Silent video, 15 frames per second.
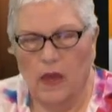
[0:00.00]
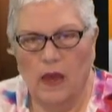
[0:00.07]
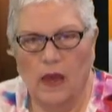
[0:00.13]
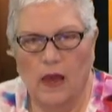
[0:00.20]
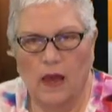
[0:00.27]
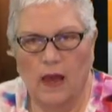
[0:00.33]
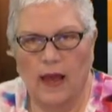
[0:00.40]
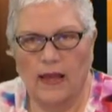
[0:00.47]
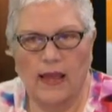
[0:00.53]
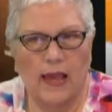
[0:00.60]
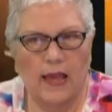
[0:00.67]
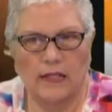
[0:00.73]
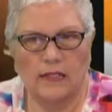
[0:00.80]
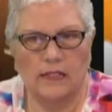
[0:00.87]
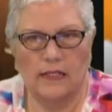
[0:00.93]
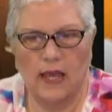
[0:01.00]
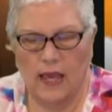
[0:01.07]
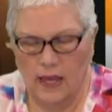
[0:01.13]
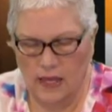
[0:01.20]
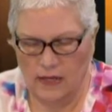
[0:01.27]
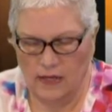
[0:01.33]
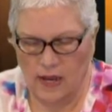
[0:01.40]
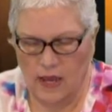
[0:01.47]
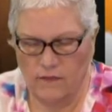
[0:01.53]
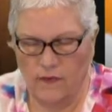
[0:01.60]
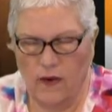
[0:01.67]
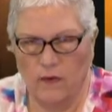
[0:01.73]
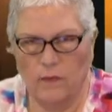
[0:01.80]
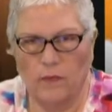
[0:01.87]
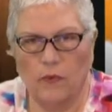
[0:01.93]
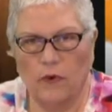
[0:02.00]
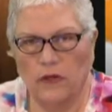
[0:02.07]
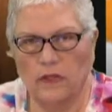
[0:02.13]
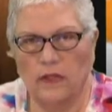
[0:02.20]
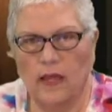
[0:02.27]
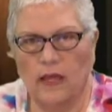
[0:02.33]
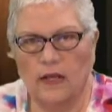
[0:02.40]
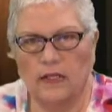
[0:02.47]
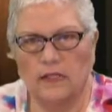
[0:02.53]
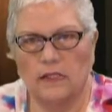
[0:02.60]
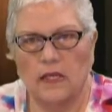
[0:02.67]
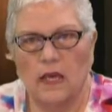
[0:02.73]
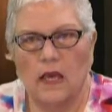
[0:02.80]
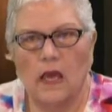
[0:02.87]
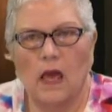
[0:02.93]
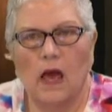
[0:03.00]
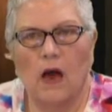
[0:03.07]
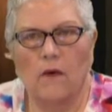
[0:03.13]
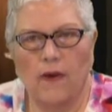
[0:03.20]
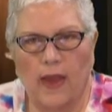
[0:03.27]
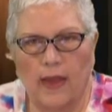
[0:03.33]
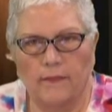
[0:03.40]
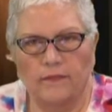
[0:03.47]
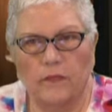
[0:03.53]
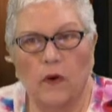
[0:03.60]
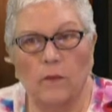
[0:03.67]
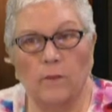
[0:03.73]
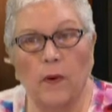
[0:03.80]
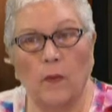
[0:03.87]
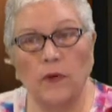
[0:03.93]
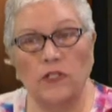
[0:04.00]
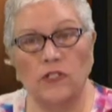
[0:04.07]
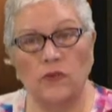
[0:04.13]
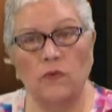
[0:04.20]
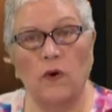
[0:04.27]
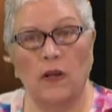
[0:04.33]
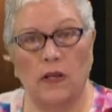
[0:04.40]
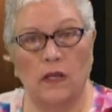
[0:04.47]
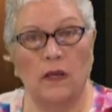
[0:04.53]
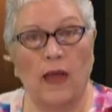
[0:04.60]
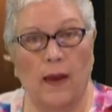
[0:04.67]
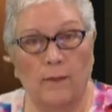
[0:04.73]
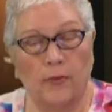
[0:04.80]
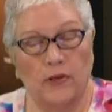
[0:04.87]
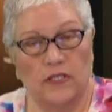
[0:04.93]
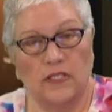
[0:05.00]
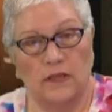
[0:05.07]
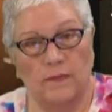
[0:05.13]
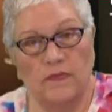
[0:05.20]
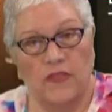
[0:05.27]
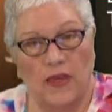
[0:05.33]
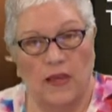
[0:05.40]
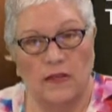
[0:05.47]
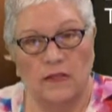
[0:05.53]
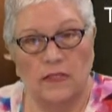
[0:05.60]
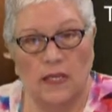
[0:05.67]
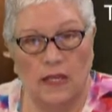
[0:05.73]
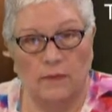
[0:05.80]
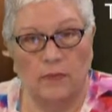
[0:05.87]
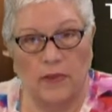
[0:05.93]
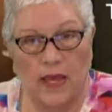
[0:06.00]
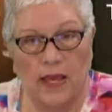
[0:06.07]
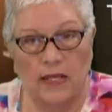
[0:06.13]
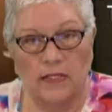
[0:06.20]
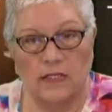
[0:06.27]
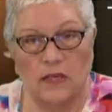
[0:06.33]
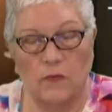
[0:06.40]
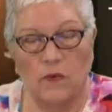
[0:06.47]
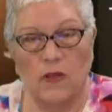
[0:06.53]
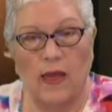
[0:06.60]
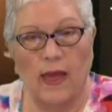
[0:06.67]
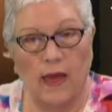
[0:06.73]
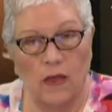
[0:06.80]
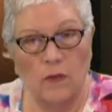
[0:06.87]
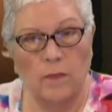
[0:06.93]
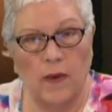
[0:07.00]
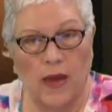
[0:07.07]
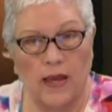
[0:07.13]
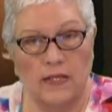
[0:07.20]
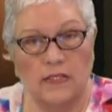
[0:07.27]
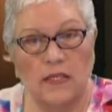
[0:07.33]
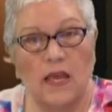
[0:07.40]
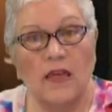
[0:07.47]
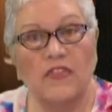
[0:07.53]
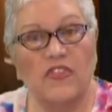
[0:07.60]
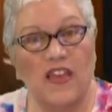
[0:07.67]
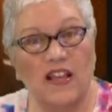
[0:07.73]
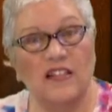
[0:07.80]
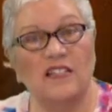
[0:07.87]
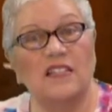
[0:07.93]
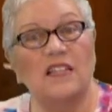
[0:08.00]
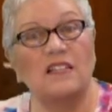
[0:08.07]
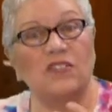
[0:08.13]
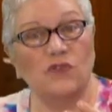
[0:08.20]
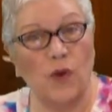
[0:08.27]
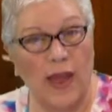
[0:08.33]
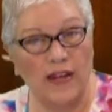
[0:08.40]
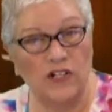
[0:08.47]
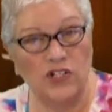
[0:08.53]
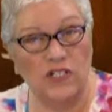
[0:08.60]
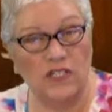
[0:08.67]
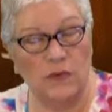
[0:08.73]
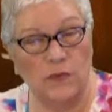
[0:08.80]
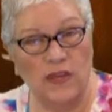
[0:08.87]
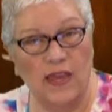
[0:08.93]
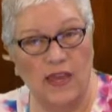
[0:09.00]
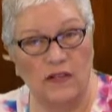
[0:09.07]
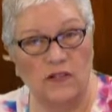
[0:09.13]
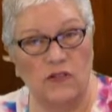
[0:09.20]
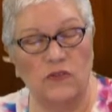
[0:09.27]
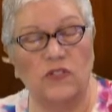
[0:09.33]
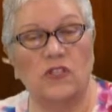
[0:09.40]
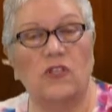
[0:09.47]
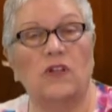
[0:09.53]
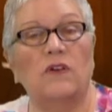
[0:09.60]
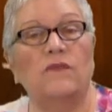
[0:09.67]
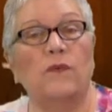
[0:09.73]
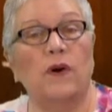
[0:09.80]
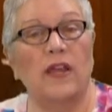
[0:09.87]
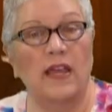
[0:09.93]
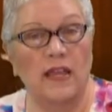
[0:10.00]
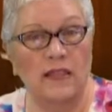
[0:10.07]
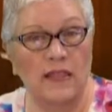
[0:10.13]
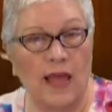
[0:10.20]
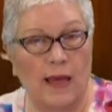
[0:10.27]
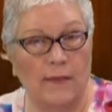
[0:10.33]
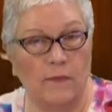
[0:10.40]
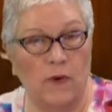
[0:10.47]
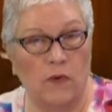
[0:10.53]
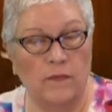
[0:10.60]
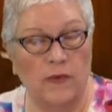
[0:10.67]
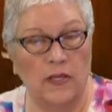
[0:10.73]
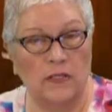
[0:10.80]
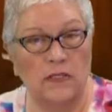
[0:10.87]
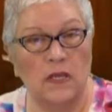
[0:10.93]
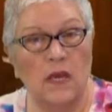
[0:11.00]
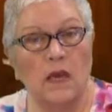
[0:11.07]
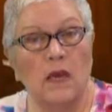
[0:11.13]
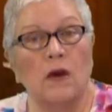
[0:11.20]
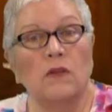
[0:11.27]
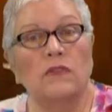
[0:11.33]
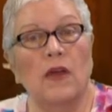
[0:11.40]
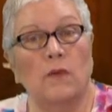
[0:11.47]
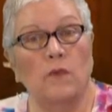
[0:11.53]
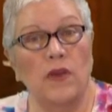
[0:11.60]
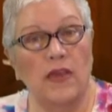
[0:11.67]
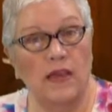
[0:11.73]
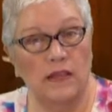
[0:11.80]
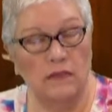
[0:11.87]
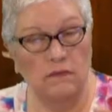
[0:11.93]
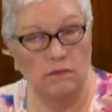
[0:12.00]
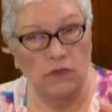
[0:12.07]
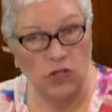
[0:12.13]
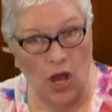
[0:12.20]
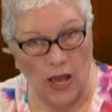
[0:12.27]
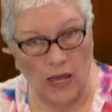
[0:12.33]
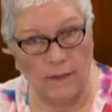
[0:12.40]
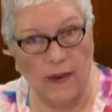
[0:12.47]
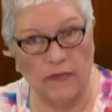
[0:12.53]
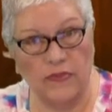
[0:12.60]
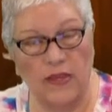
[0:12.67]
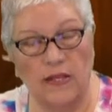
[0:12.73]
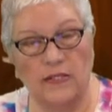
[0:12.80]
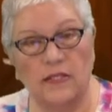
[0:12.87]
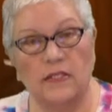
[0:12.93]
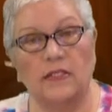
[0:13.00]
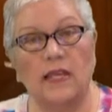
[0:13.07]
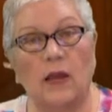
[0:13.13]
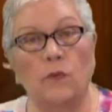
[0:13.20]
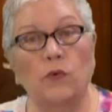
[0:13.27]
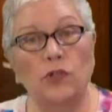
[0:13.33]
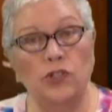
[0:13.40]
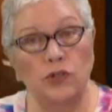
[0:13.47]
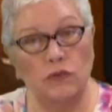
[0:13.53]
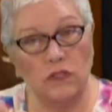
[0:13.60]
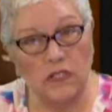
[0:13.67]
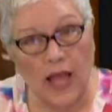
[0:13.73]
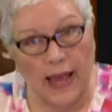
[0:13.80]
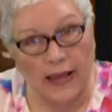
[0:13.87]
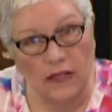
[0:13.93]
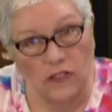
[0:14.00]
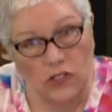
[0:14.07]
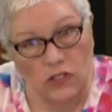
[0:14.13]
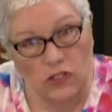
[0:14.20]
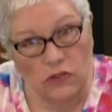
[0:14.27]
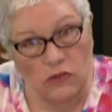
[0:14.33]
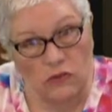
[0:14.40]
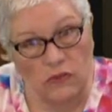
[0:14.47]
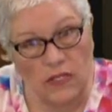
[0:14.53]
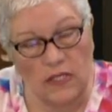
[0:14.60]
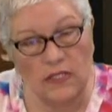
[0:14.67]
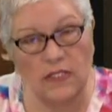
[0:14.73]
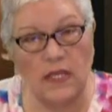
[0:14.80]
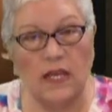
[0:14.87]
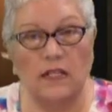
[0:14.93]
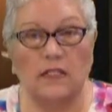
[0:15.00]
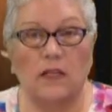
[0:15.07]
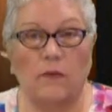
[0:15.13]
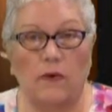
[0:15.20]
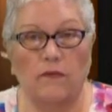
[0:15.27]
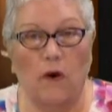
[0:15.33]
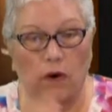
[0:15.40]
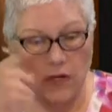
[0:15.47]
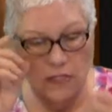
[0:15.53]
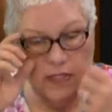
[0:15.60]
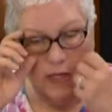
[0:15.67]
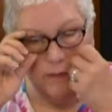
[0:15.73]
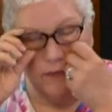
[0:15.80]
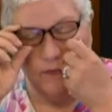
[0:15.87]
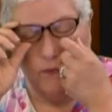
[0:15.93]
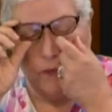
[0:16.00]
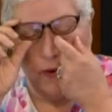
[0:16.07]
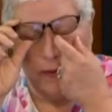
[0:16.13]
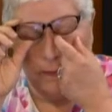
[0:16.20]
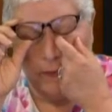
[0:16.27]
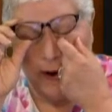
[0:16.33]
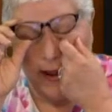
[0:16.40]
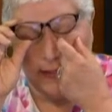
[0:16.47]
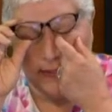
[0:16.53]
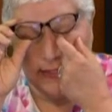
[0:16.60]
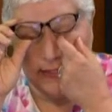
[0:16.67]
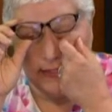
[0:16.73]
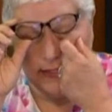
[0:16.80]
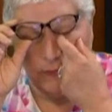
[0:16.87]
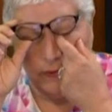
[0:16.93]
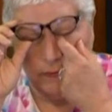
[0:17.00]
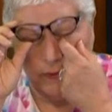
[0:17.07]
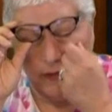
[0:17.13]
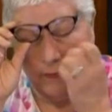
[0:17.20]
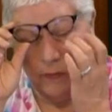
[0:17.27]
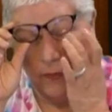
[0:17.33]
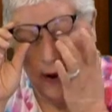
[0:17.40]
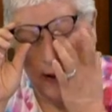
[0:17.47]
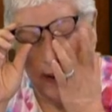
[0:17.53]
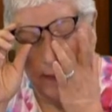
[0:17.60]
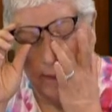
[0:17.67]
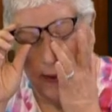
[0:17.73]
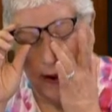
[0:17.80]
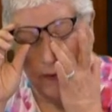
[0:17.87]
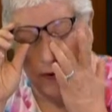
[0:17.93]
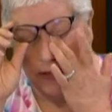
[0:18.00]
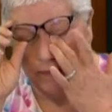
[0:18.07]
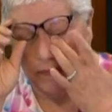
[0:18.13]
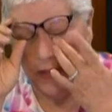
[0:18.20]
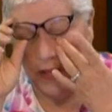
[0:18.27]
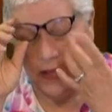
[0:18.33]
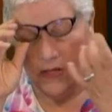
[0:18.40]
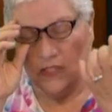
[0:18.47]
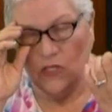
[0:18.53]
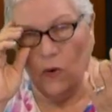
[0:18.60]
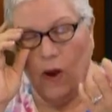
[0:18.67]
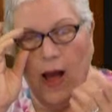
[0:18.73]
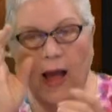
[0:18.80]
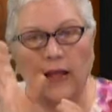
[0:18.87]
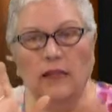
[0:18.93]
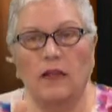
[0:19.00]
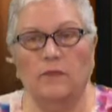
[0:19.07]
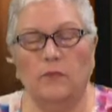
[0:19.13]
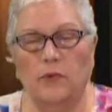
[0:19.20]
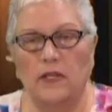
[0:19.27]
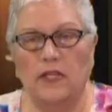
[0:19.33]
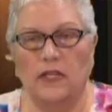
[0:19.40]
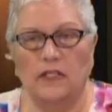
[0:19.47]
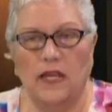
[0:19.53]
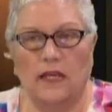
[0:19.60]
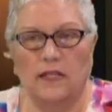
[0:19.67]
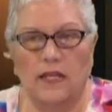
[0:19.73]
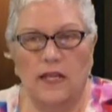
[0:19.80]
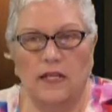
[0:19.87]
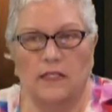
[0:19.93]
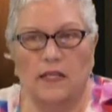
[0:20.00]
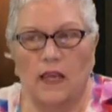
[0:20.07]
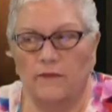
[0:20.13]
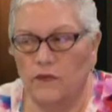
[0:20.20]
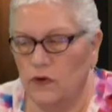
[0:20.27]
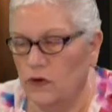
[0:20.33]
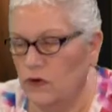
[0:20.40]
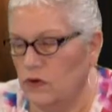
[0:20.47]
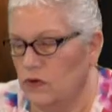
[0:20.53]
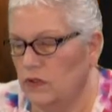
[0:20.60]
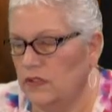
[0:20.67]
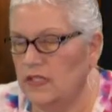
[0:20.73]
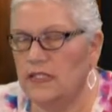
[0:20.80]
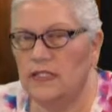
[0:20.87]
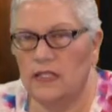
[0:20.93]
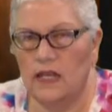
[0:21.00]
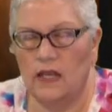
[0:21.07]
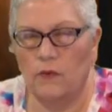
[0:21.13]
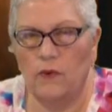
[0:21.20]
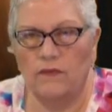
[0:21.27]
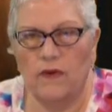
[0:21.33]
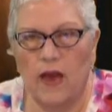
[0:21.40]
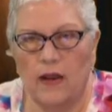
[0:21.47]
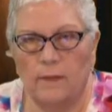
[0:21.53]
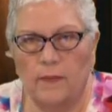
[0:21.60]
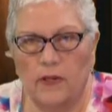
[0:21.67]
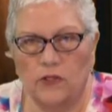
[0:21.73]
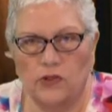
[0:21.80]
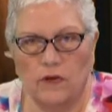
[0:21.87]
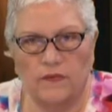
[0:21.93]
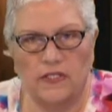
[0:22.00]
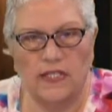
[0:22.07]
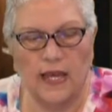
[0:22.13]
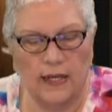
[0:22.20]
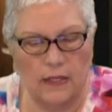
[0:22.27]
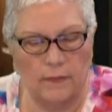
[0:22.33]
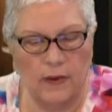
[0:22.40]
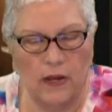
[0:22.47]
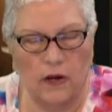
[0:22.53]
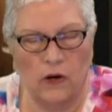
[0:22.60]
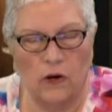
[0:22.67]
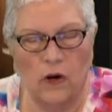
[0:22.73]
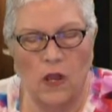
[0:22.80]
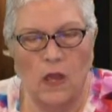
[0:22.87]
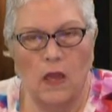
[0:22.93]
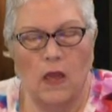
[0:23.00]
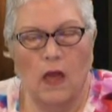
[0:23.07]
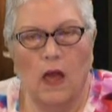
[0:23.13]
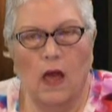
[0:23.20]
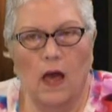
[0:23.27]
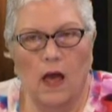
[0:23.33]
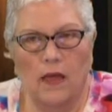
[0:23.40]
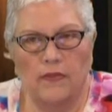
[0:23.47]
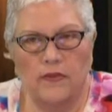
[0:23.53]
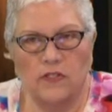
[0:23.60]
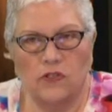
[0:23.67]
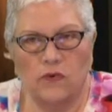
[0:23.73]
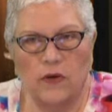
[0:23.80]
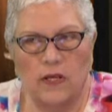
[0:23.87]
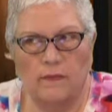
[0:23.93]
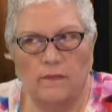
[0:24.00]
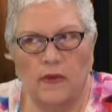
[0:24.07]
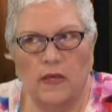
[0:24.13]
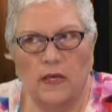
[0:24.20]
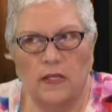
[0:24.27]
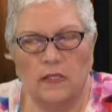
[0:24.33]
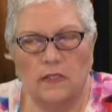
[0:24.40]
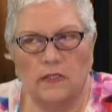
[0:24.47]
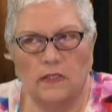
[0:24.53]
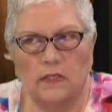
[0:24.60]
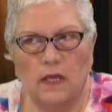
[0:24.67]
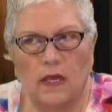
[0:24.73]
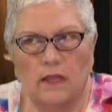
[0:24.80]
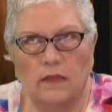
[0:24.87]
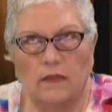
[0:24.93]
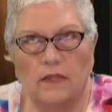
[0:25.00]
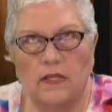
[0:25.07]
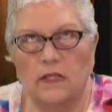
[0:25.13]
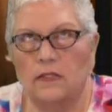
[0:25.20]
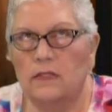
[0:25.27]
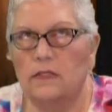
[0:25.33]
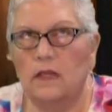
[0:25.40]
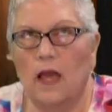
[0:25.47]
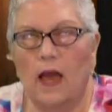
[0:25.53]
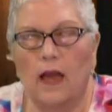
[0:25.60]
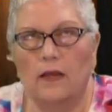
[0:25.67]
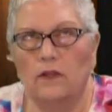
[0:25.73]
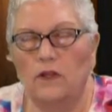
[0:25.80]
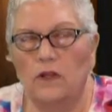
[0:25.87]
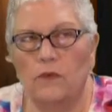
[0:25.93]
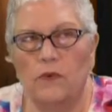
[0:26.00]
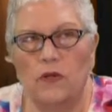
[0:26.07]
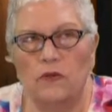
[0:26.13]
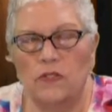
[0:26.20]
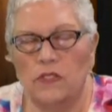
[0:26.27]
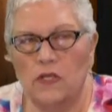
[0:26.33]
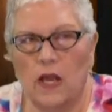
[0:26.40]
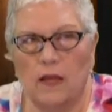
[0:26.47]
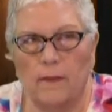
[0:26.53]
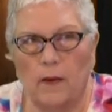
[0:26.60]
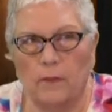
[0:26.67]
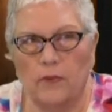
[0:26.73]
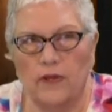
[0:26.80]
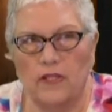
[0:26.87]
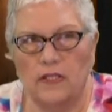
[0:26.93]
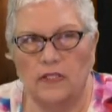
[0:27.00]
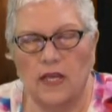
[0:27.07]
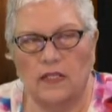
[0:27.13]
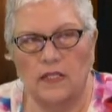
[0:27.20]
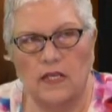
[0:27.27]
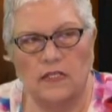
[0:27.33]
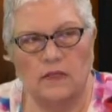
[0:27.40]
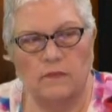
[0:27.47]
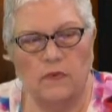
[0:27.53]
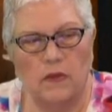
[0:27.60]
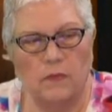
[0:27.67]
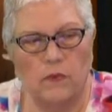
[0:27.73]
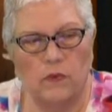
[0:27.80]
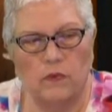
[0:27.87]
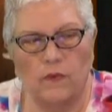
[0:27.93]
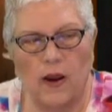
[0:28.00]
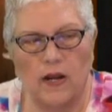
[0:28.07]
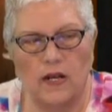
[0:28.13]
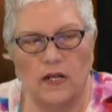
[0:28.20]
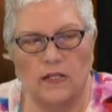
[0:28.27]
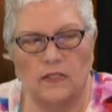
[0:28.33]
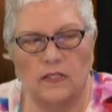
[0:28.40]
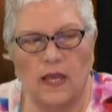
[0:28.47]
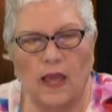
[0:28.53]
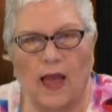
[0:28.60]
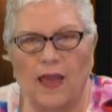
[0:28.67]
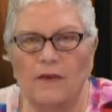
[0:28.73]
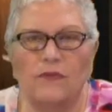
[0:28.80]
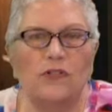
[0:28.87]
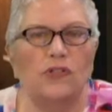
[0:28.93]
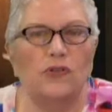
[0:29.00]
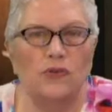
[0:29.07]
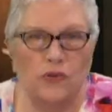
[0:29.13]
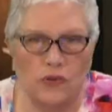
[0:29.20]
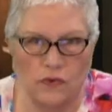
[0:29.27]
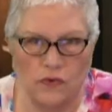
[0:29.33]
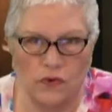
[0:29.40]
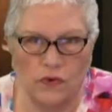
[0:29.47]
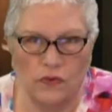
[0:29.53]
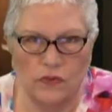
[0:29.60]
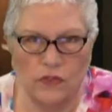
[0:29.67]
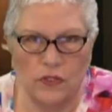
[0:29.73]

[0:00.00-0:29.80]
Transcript: I can't say enough how important that is. Okay, but we do want to put some things in place that will help us, strategies that we can do so that if we're in that moment, that we can talk about things and say, would you like to do these things that we've already done before in practice that would be empowering? So I love breathing techniques. If you're listening, we've got a picture of a teddy bear on the screen because this, you know, we used to talk about breathing techniques and people would write in and say, I have a two-year-old.